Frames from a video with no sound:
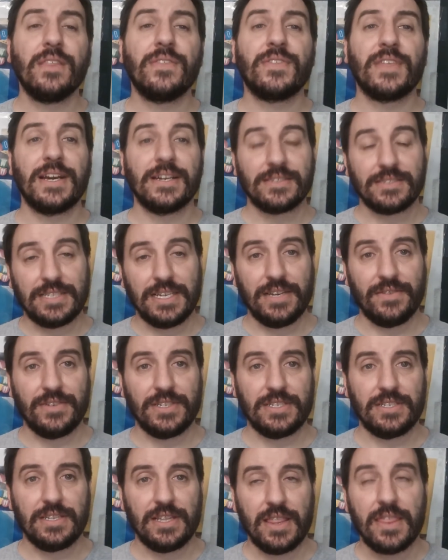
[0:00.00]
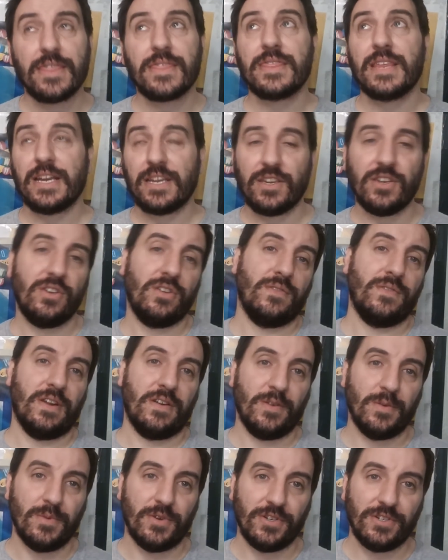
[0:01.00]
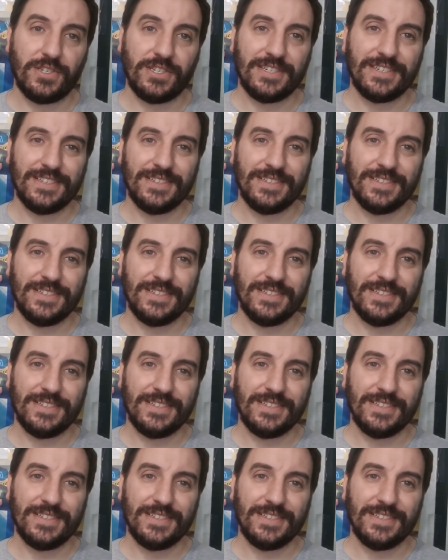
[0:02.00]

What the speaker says: thanks, David. Thank you very much.